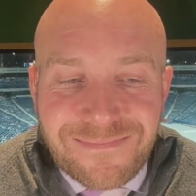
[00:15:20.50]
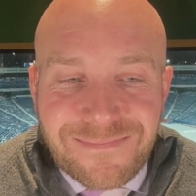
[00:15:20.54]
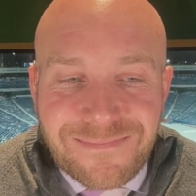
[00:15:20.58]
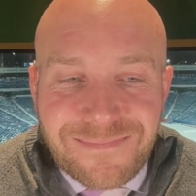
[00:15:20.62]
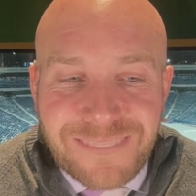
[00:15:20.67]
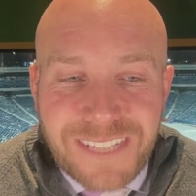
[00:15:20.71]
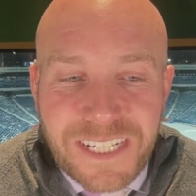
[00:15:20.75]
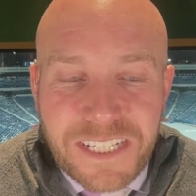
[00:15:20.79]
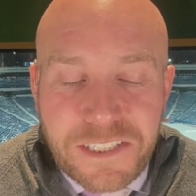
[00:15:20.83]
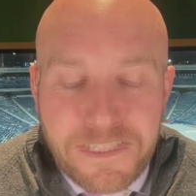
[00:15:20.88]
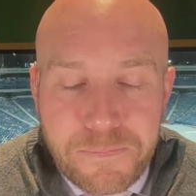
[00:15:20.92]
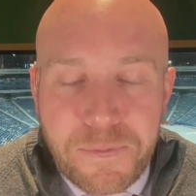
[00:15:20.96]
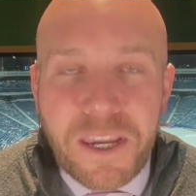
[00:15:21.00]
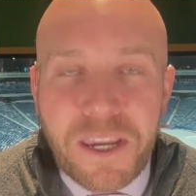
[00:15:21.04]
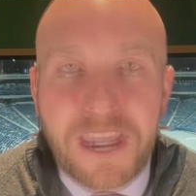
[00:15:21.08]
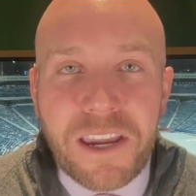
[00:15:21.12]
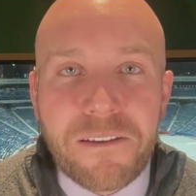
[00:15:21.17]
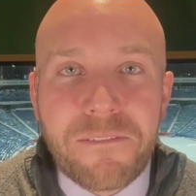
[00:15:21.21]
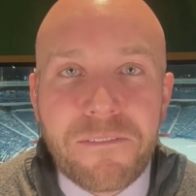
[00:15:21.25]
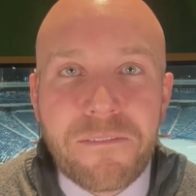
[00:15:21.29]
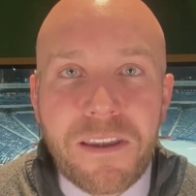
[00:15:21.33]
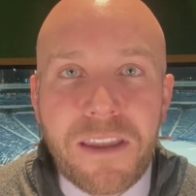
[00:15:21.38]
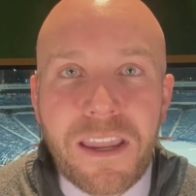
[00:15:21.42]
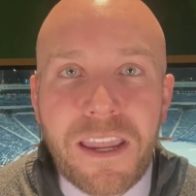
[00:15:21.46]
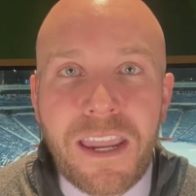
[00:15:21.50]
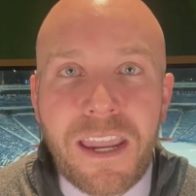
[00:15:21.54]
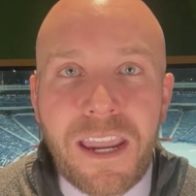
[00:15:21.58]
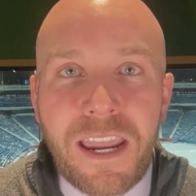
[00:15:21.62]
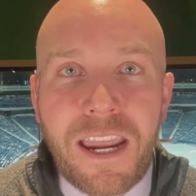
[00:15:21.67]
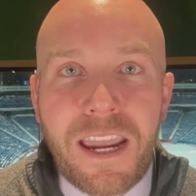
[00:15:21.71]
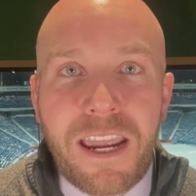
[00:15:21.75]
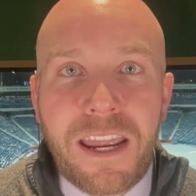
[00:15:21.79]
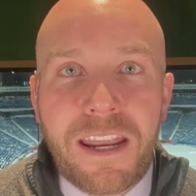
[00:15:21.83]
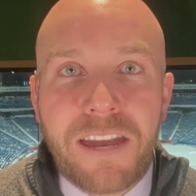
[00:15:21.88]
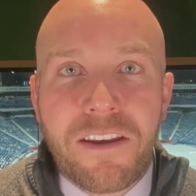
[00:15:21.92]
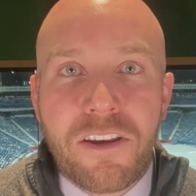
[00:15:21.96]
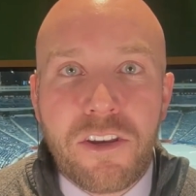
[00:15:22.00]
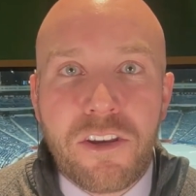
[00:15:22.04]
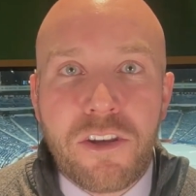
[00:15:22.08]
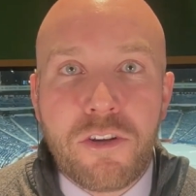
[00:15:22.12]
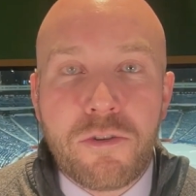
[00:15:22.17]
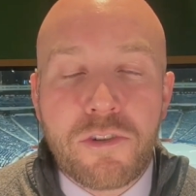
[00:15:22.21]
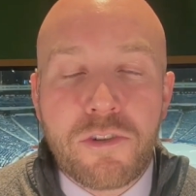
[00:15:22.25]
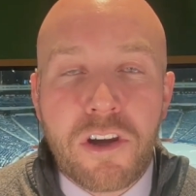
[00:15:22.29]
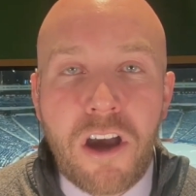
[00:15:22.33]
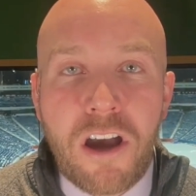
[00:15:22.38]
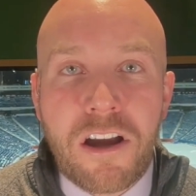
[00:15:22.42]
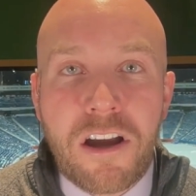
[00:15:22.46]
it's big. And you
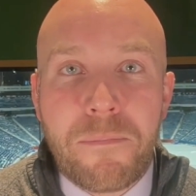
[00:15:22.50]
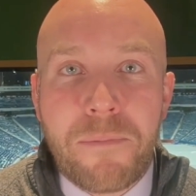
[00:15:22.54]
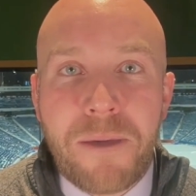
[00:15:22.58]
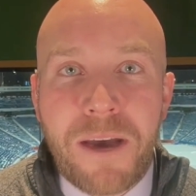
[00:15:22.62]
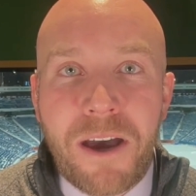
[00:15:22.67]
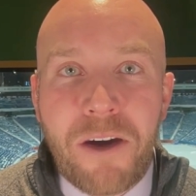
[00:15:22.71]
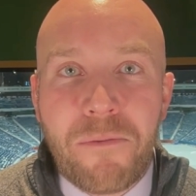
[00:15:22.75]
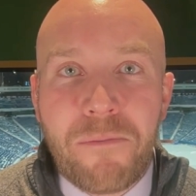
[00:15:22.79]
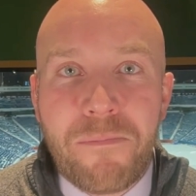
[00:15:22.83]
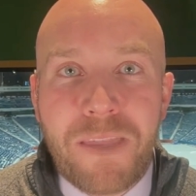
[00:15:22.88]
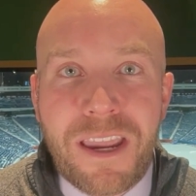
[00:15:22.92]
talk about